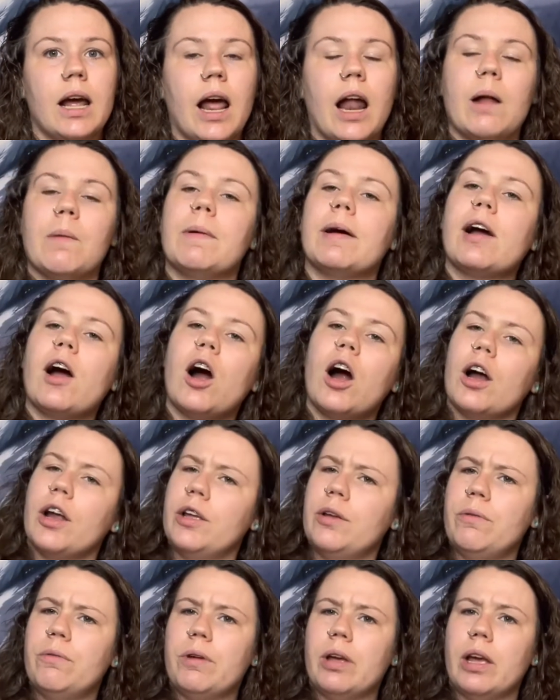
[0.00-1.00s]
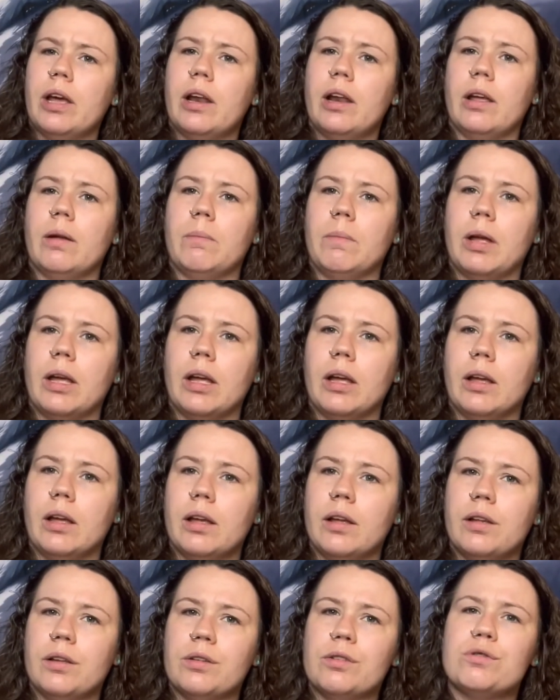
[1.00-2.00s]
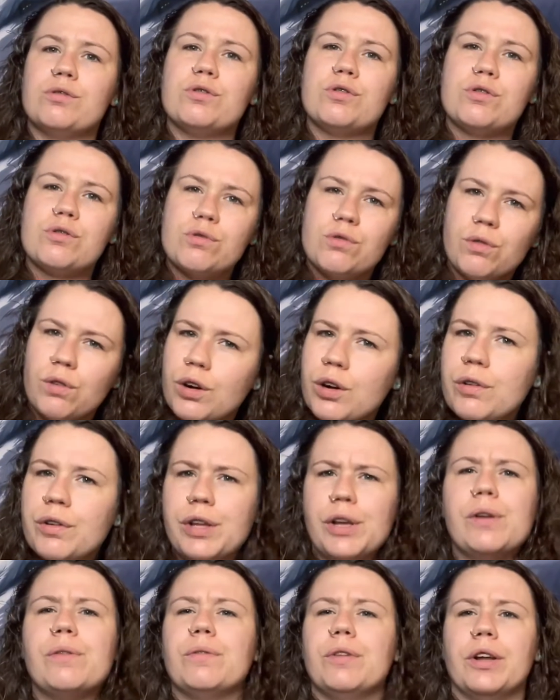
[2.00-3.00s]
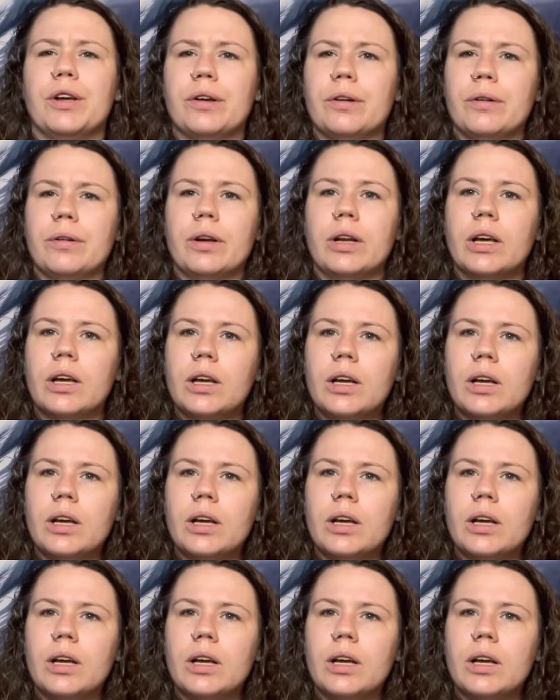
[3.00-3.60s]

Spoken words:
I'm like, are you kidding me? Screw you, dude.